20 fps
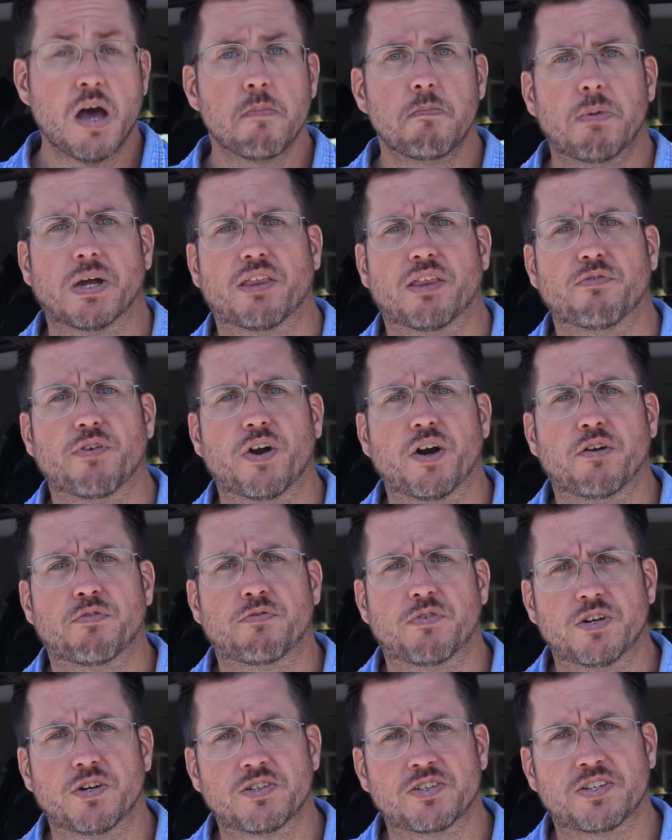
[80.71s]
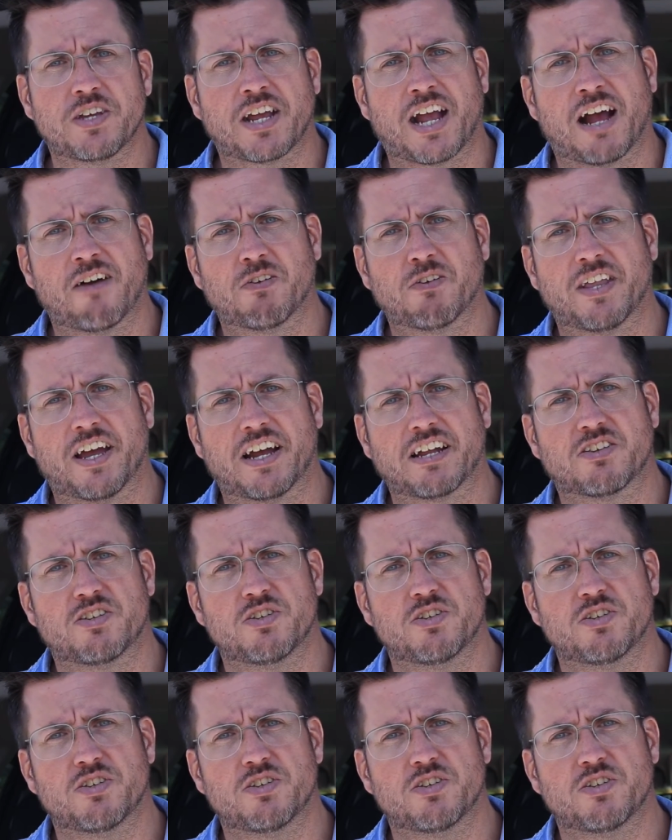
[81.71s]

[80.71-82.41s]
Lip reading: But the very first thing I would like